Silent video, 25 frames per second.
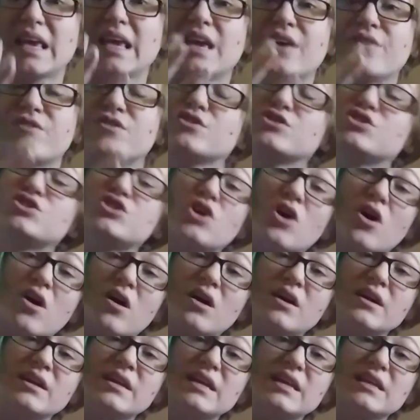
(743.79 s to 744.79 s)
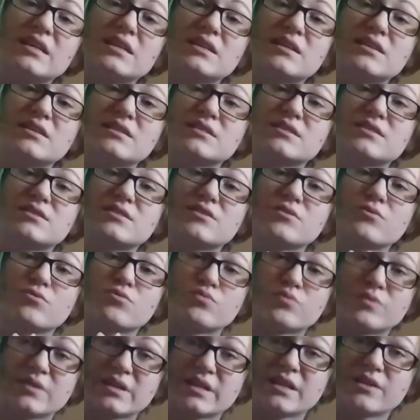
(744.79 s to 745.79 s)
If your dog
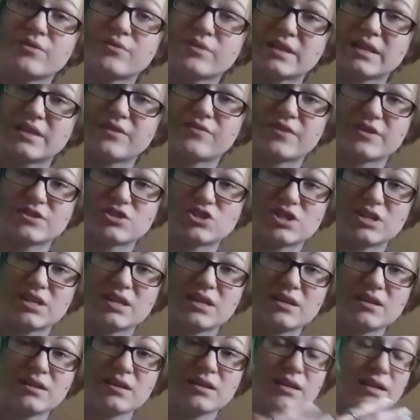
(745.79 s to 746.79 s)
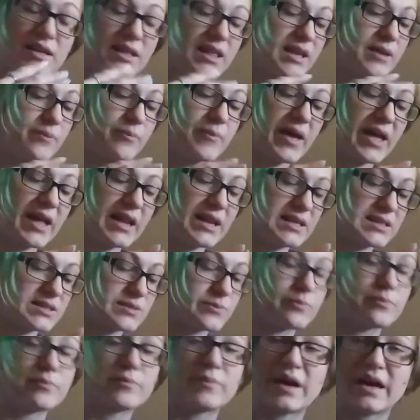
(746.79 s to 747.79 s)
is really, really fidgety, like Maddie is